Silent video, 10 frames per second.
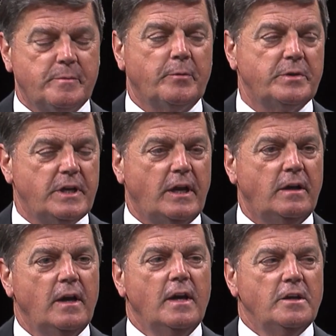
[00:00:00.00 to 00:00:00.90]
been retained
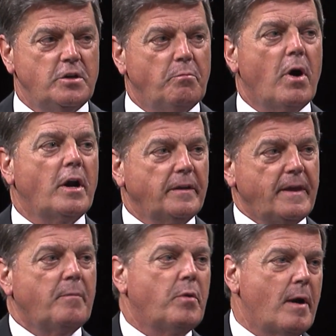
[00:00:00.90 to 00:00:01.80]
to market
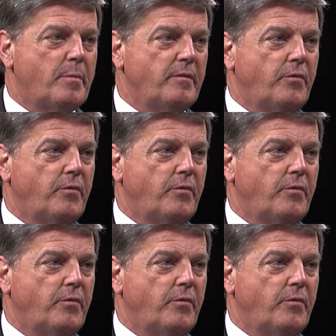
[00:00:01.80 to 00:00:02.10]
that property